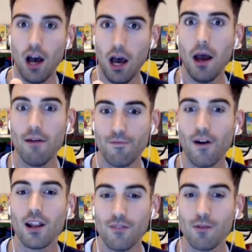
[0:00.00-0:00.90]
in
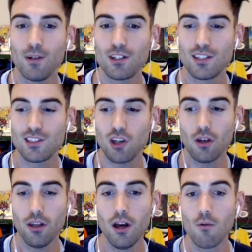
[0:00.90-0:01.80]
front of him, which is
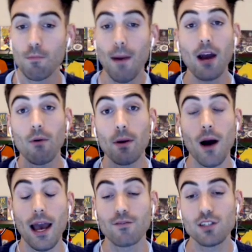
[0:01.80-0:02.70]
Son. With Bale, we
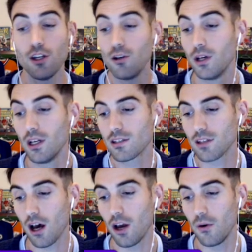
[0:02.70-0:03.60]
might have 2.
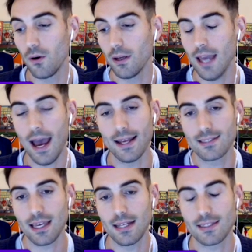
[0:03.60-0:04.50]
So yeah,
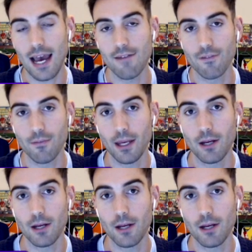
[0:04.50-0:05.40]
it's Kane for me
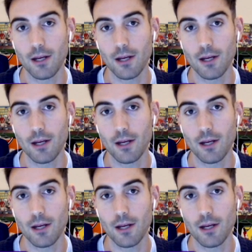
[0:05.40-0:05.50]
all day long.